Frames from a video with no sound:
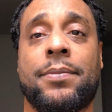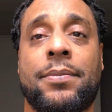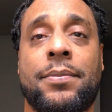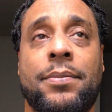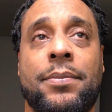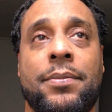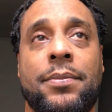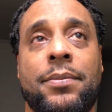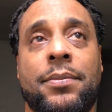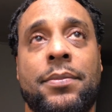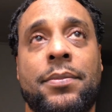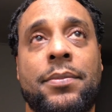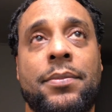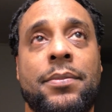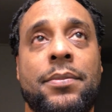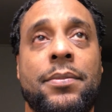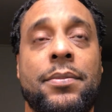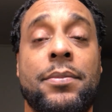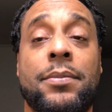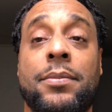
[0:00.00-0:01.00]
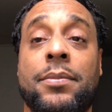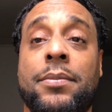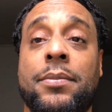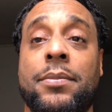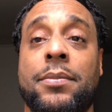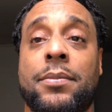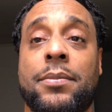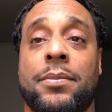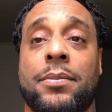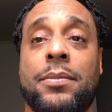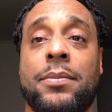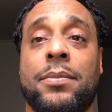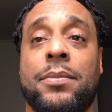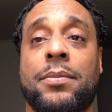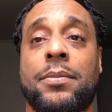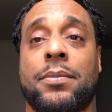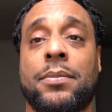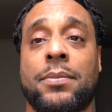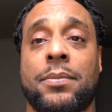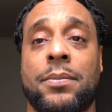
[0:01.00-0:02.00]

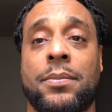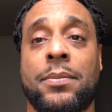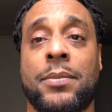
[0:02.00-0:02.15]
No one is speaking in this clip.